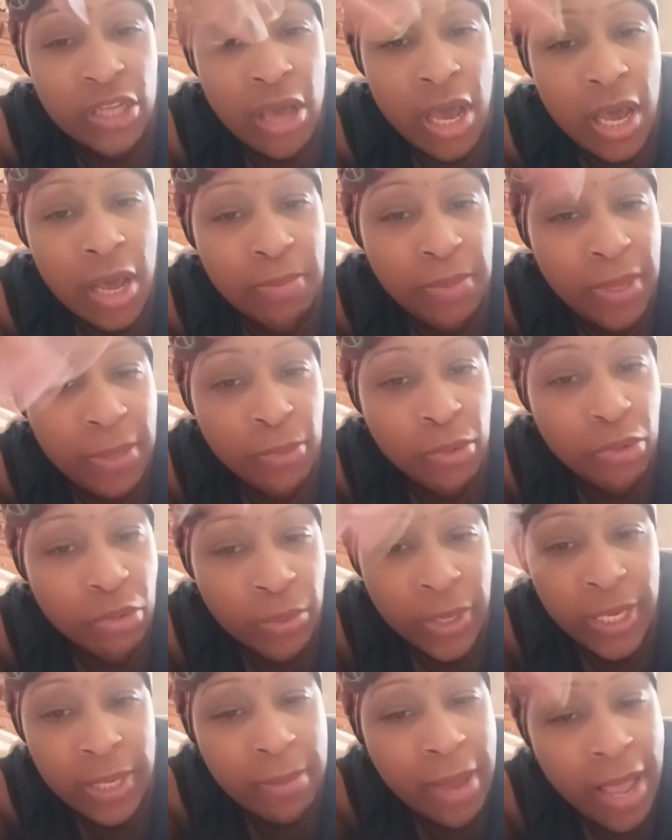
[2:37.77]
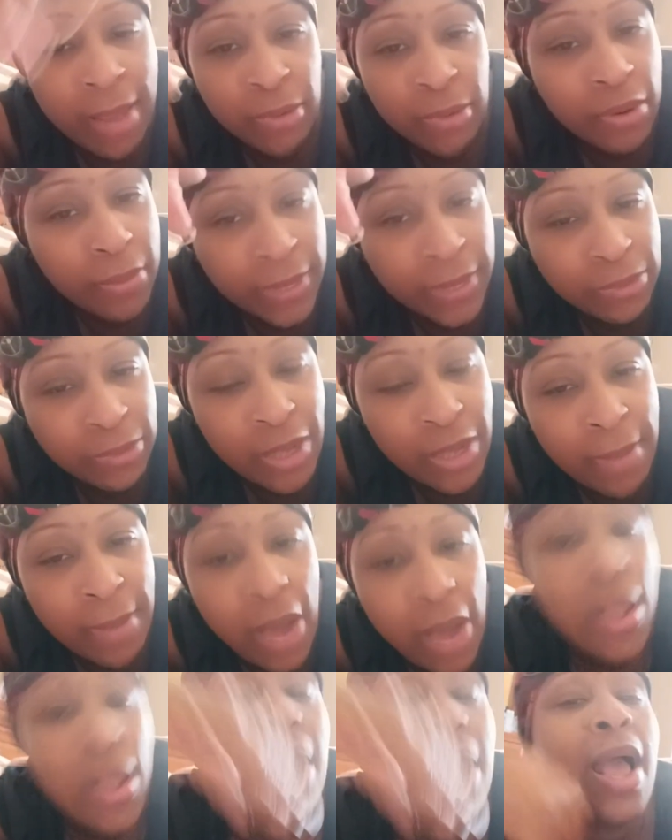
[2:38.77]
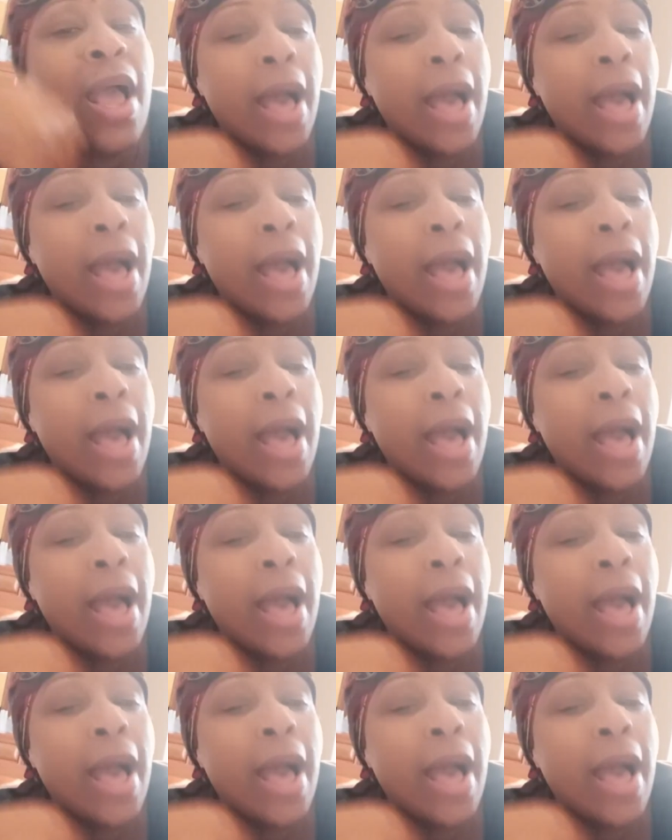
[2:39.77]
Y'all, people who read the Bible know what I'm talking about.